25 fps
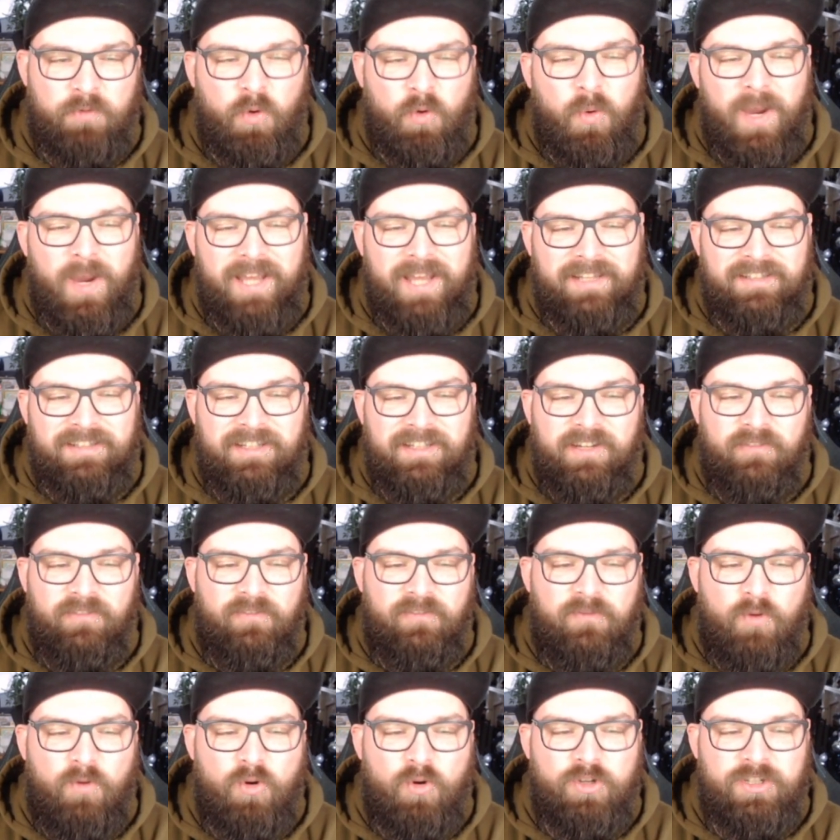Quaxly,
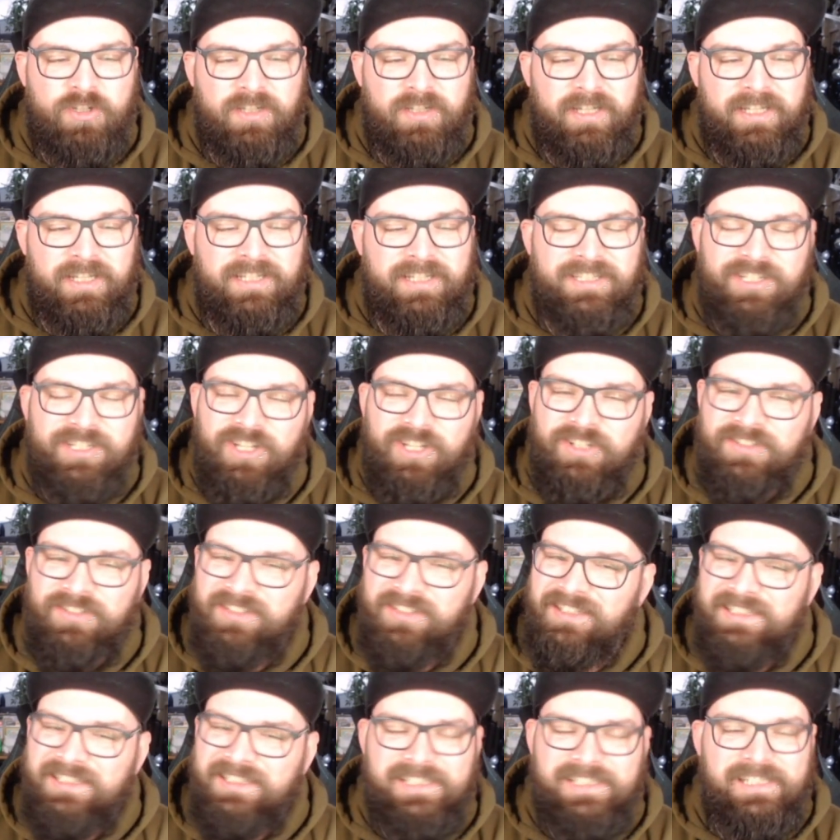unfortunately,
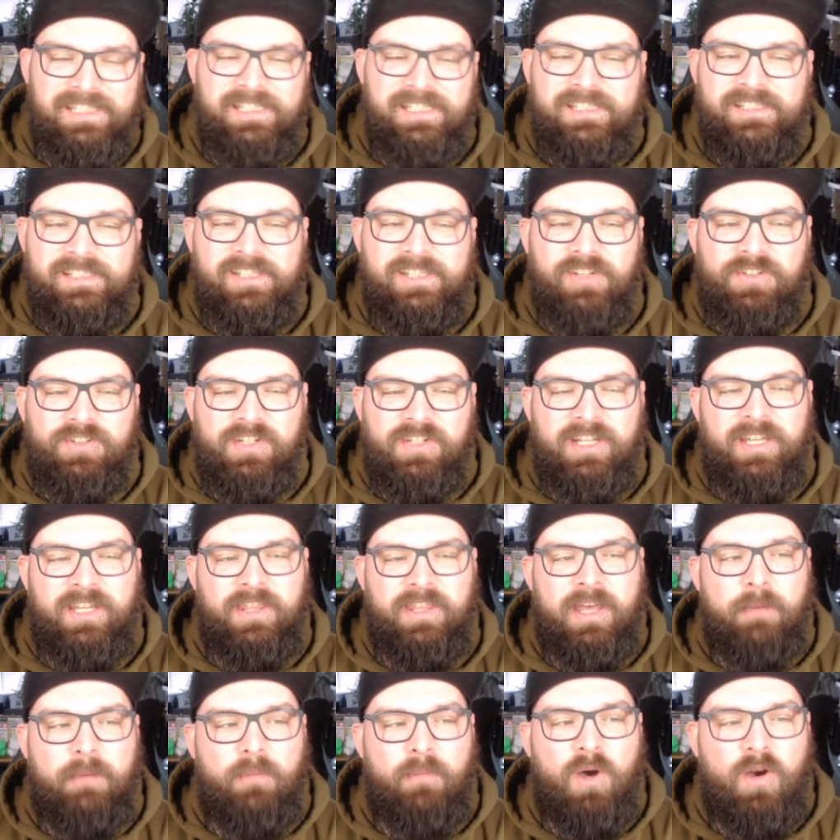just doesn't hit
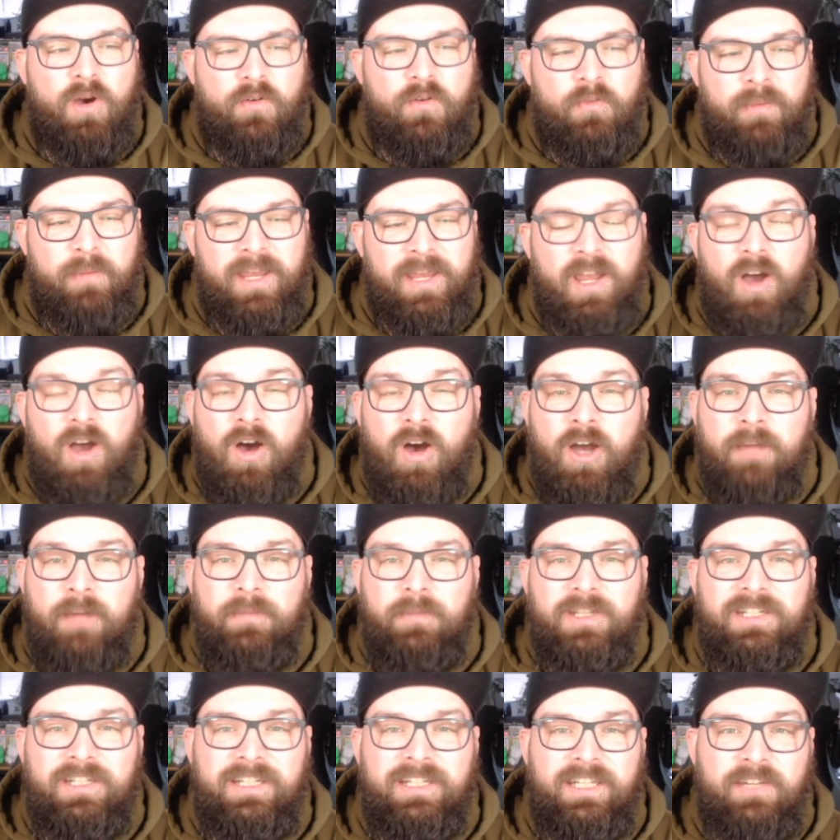that mark for me. I'm
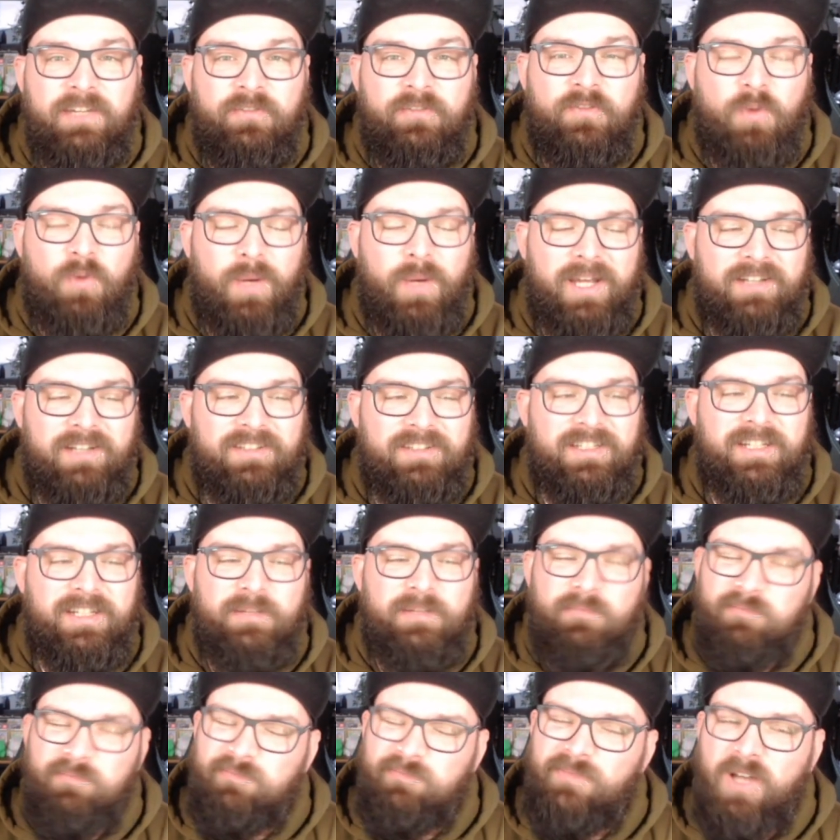going to give Quaxly
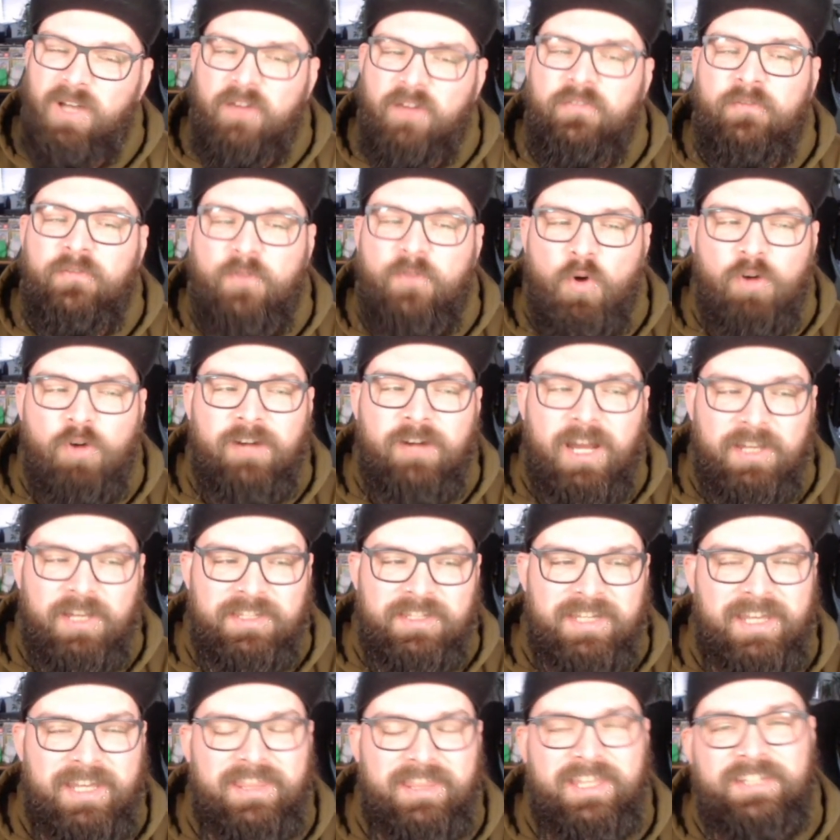a 4 out of
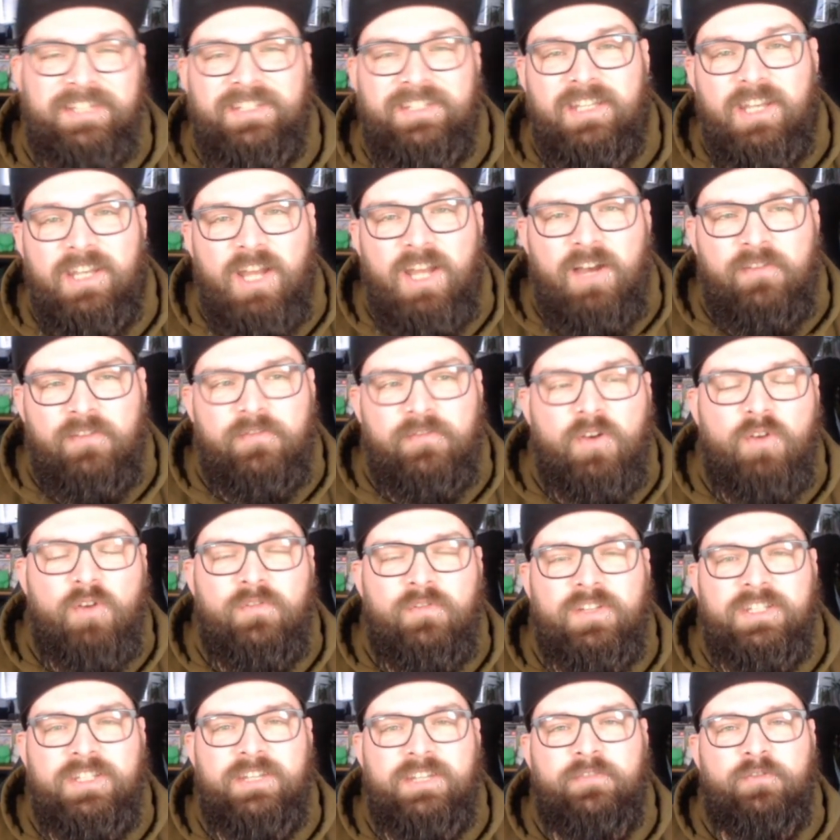10. There's enough of
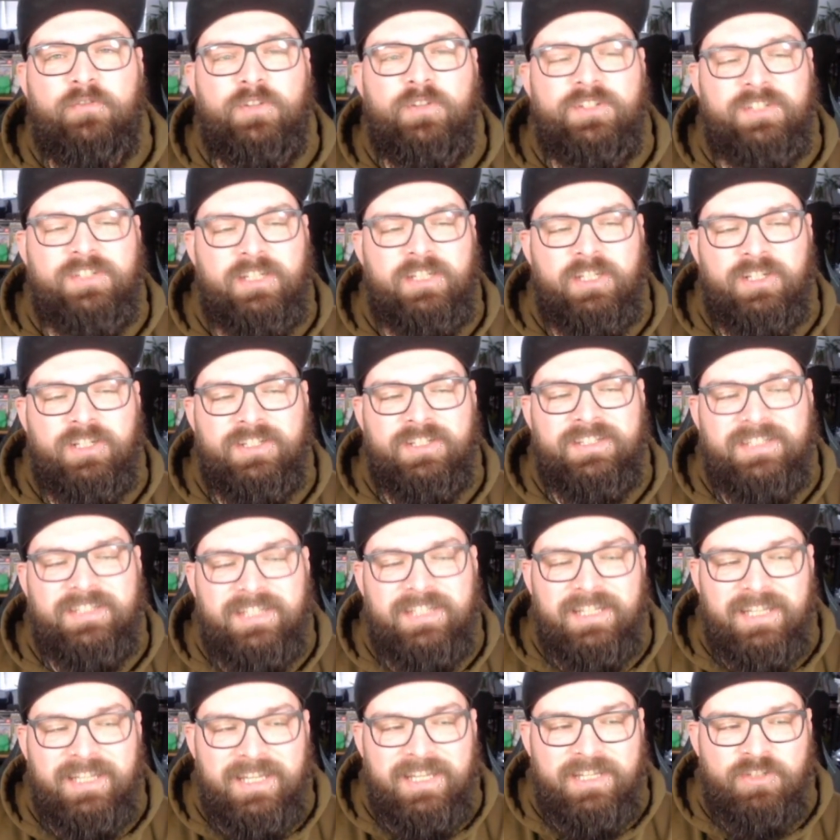a difference that you can
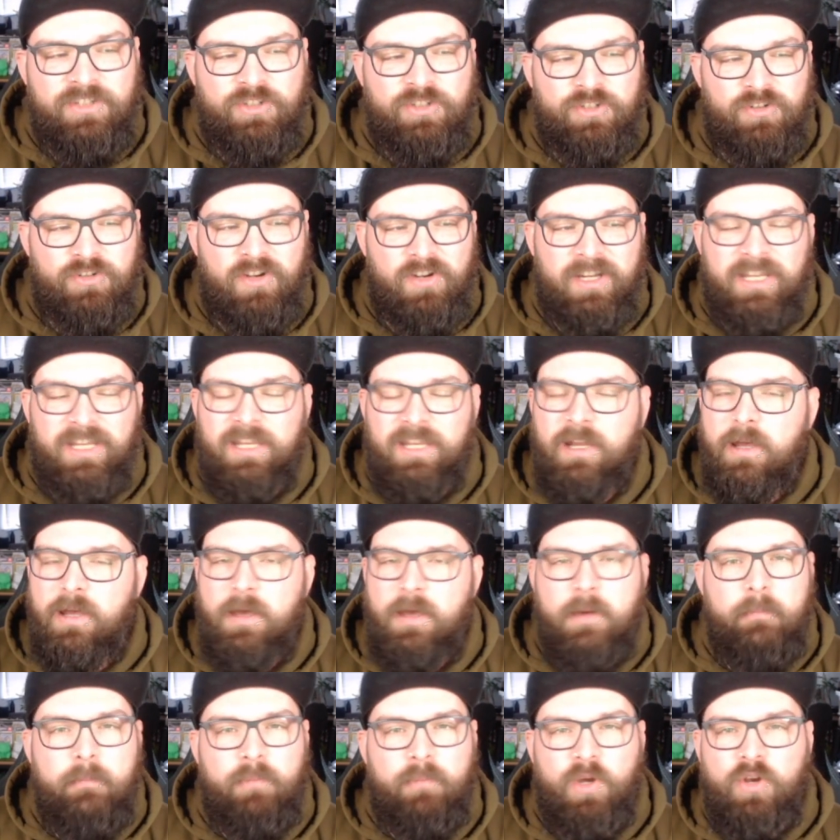see it is shiny,
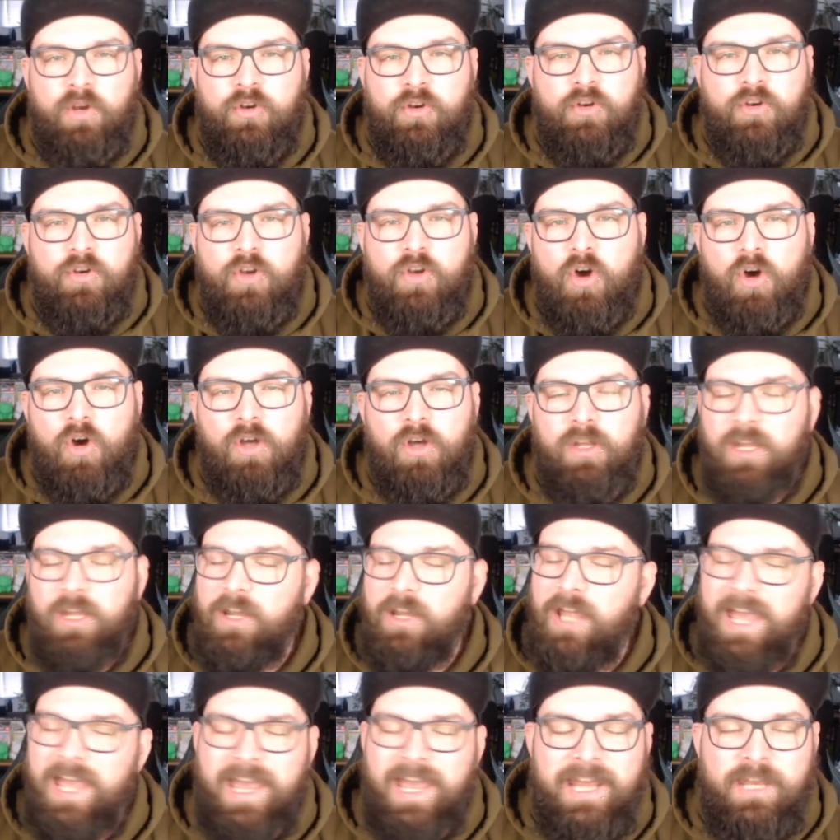but not
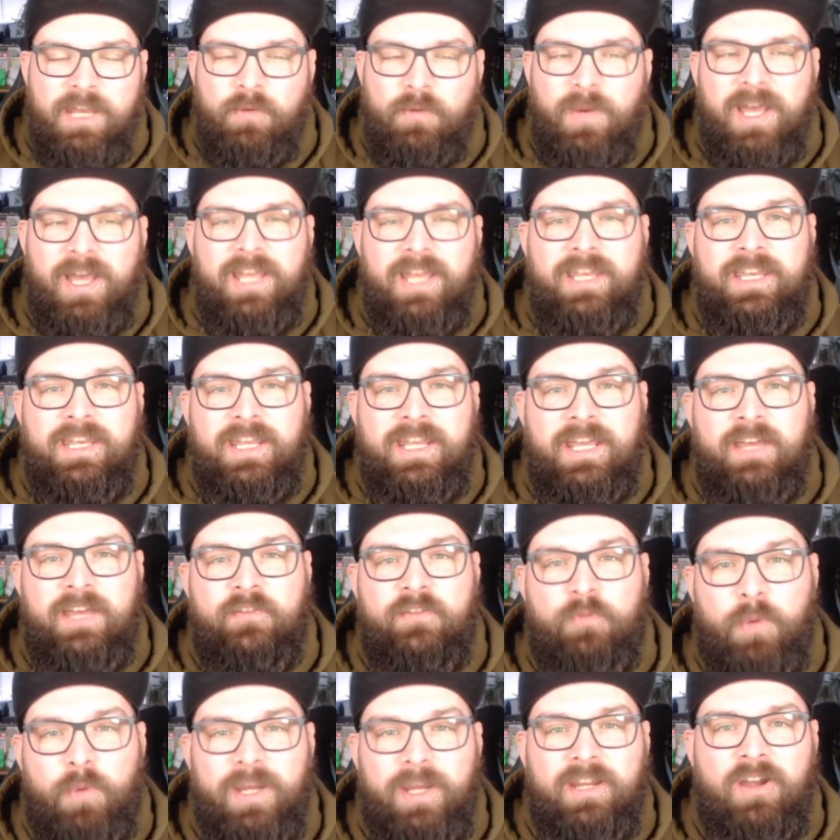anywhere near
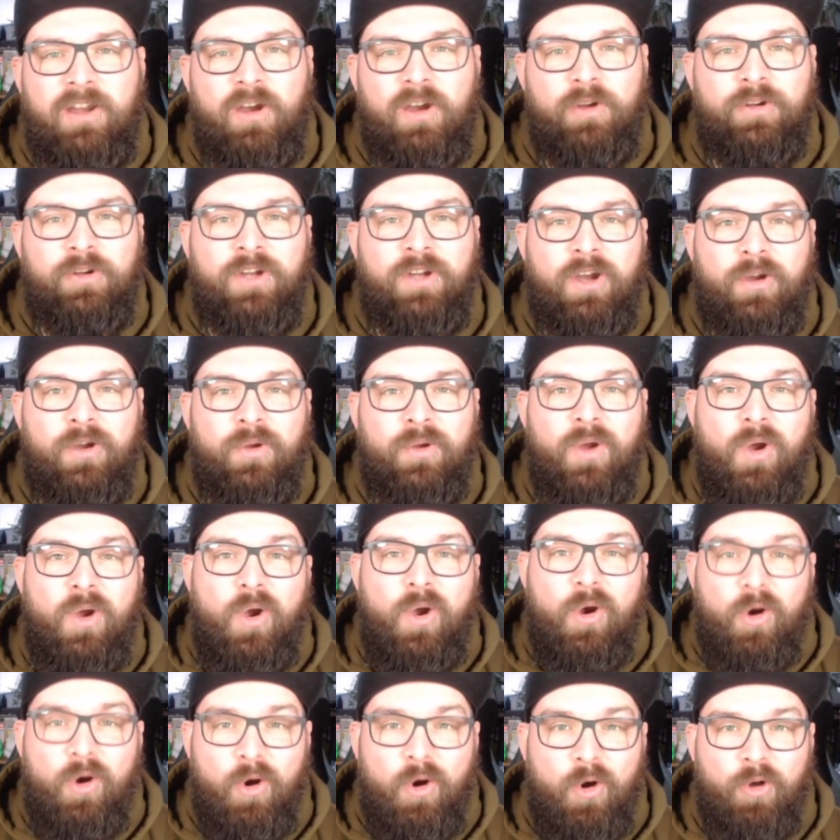Fuecoco
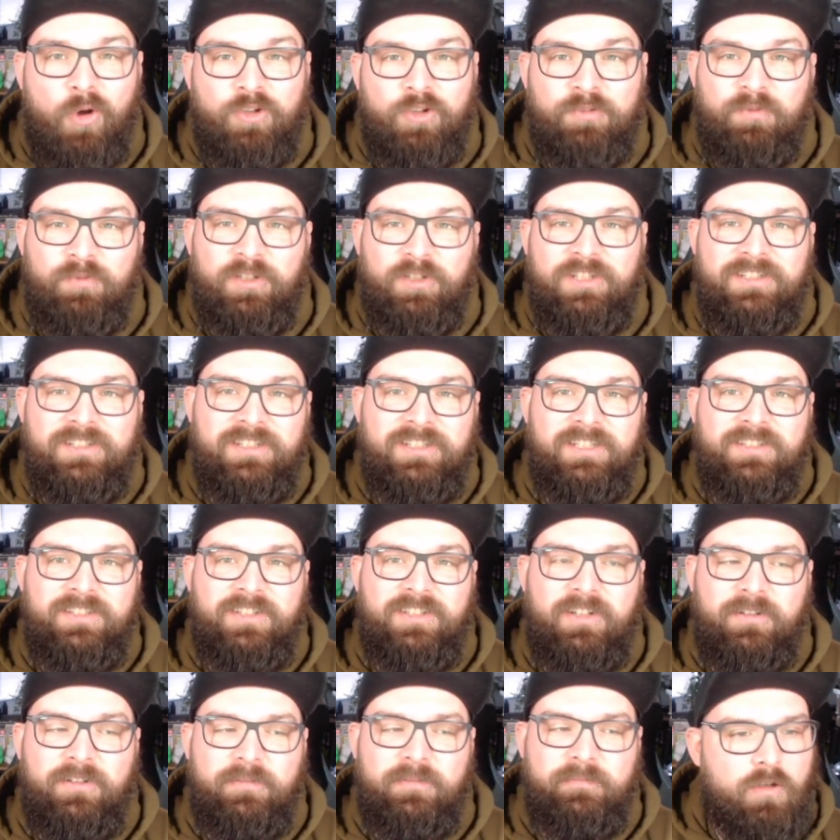or Sprigatito.